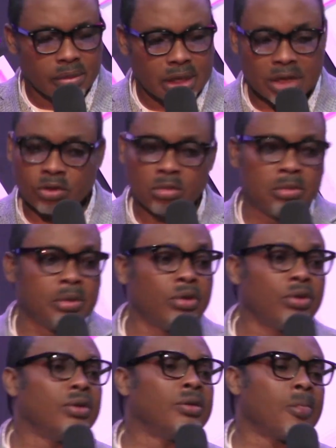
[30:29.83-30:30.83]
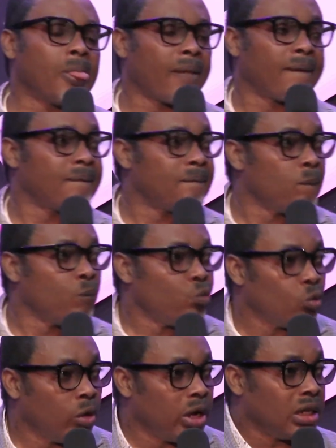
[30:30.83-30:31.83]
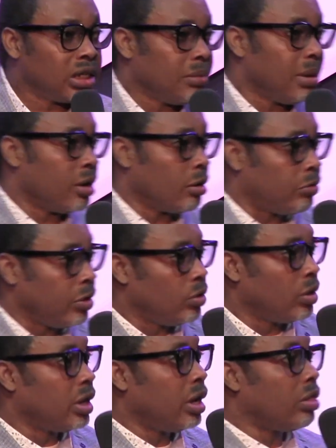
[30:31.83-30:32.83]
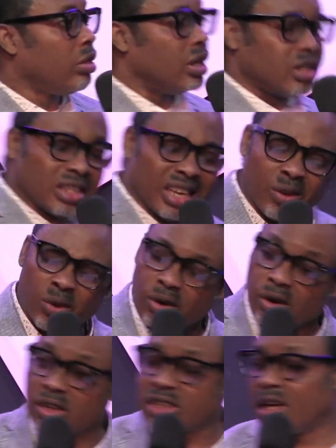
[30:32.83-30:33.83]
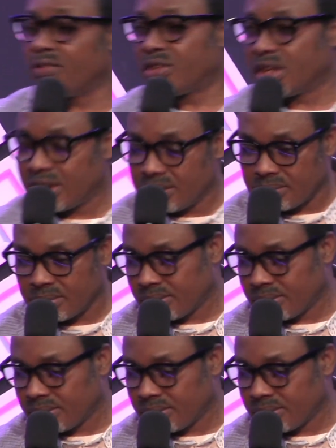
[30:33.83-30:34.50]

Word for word: That's what people do. When they see a man of faith, do great things, they rush after them.